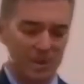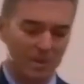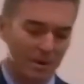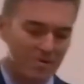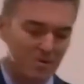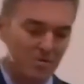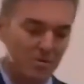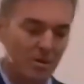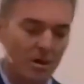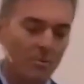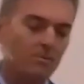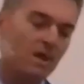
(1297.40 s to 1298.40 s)
the Apostle
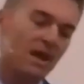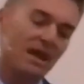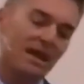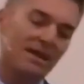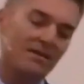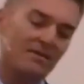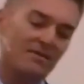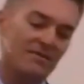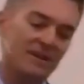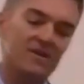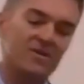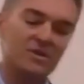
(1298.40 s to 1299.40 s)
Paul, in
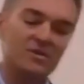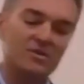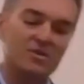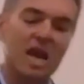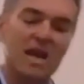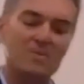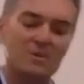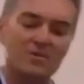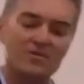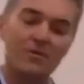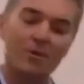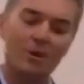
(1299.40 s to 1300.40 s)
Ephesians chapter
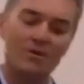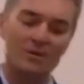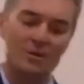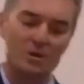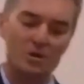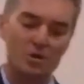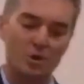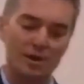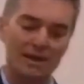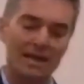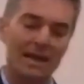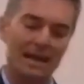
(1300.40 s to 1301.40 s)
4, verse
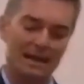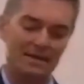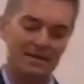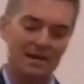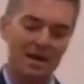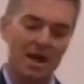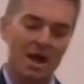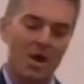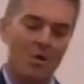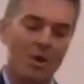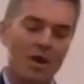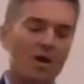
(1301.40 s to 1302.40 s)
28,
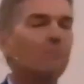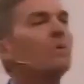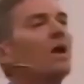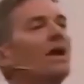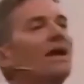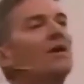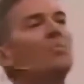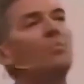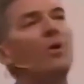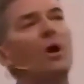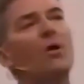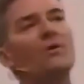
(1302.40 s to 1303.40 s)
where here
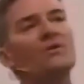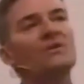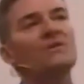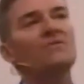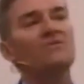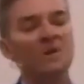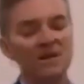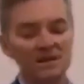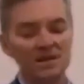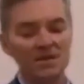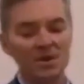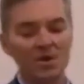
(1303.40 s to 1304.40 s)
Paul is
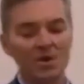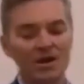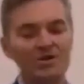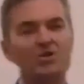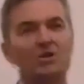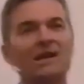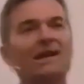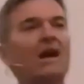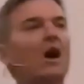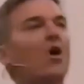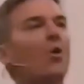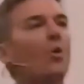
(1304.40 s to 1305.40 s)
confronting the question,
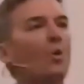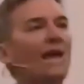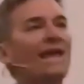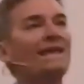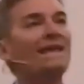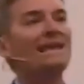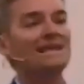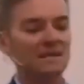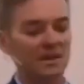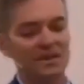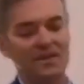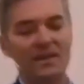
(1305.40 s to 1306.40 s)
when is
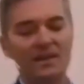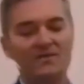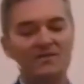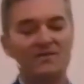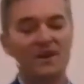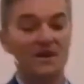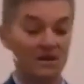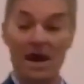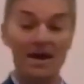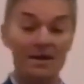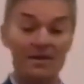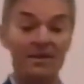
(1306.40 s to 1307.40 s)
a thief
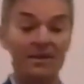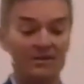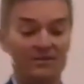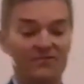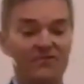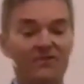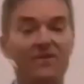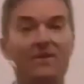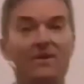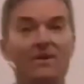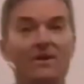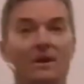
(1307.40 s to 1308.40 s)
not a thief?
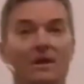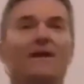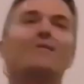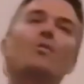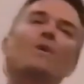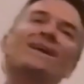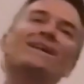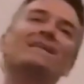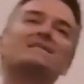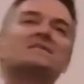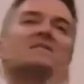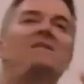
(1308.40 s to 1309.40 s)
When
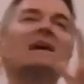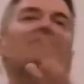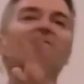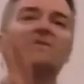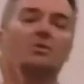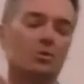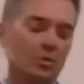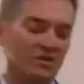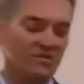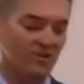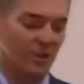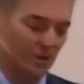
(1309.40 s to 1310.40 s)
is theft
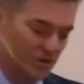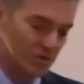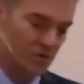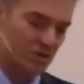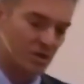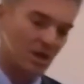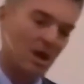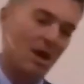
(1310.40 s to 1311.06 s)
reversed?